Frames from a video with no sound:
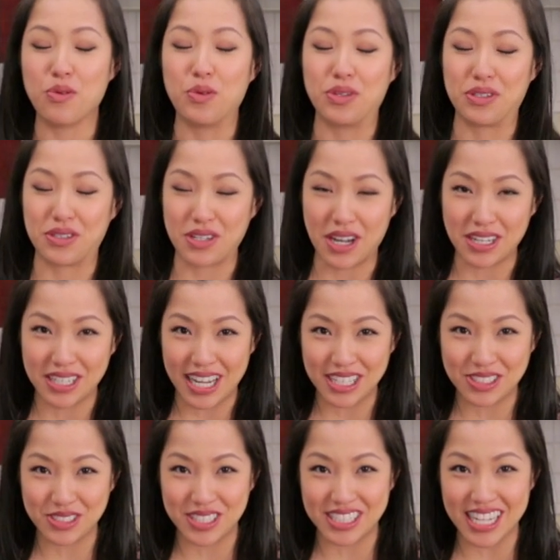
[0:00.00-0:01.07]
Whether or not it
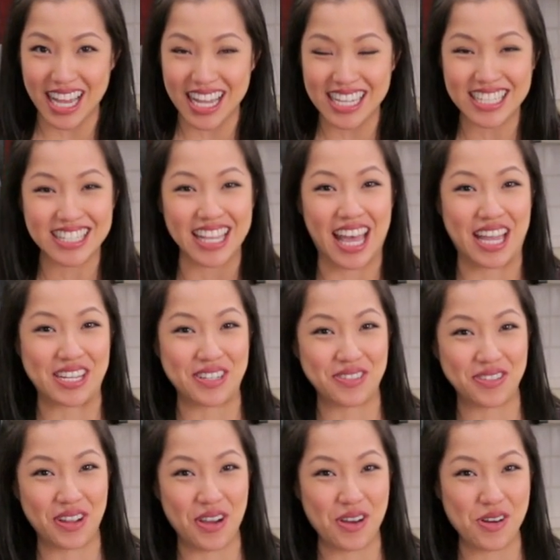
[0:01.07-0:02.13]
actually does, I
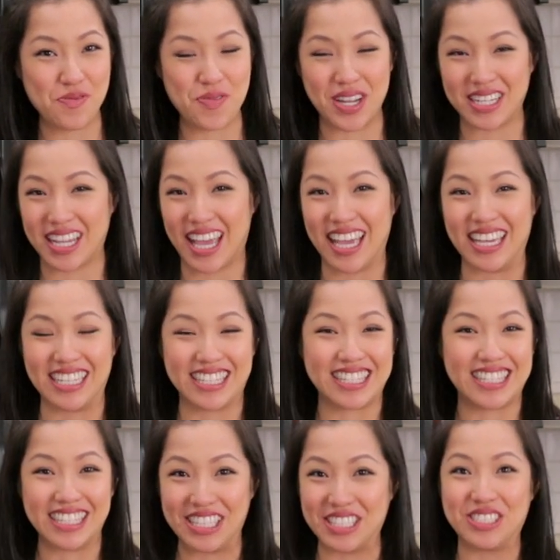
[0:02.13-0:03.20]
don't know, but hey, it's
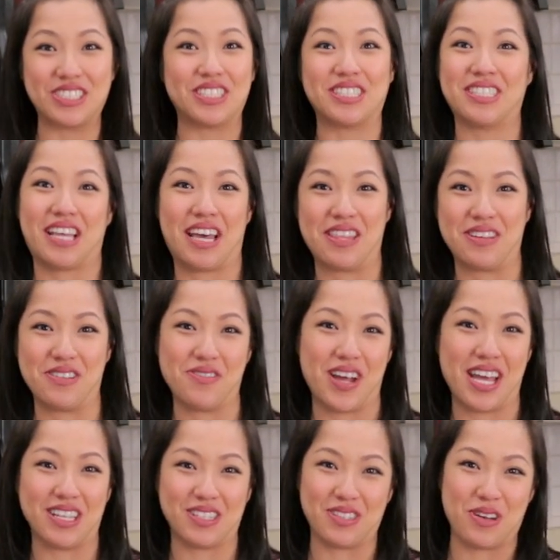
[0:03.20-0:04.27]
delicious either
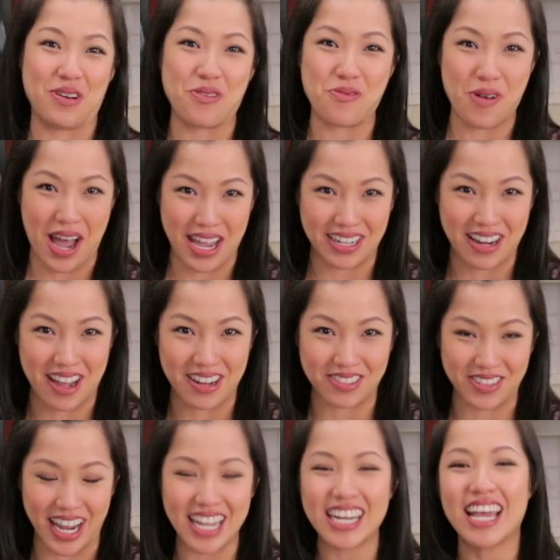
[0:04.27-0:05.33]
way, so why not,
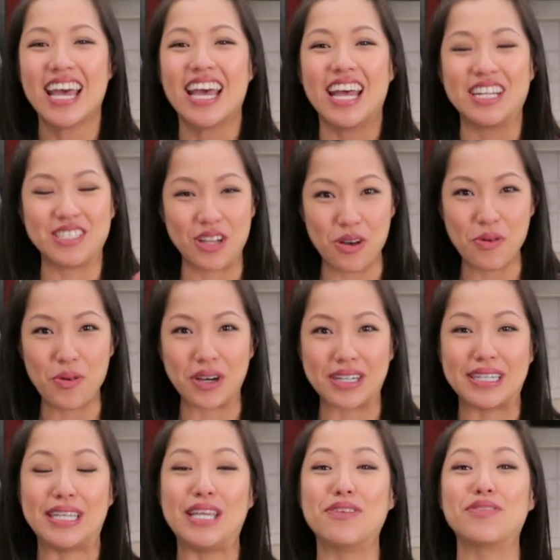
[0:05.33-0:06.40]
right? And don't
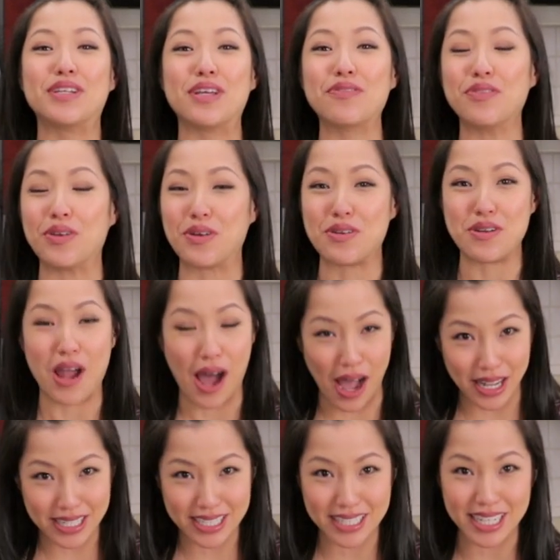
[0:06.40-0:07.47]
worry, even if you're
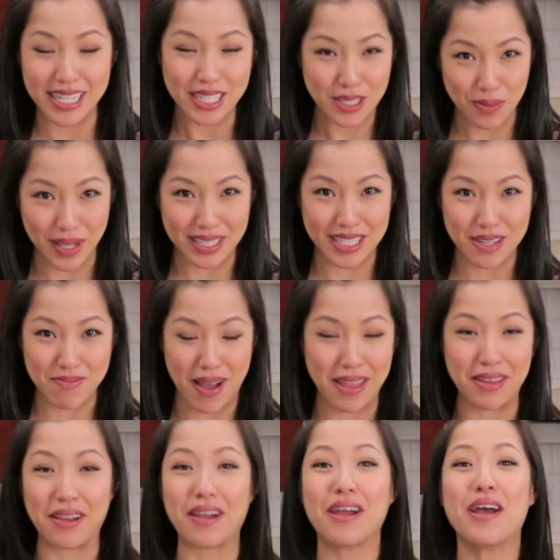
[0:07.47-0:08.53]
not an expecting
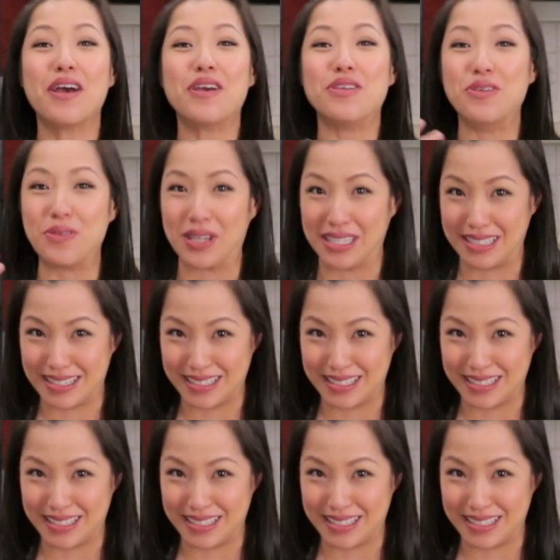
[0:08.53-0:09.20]
mother, you can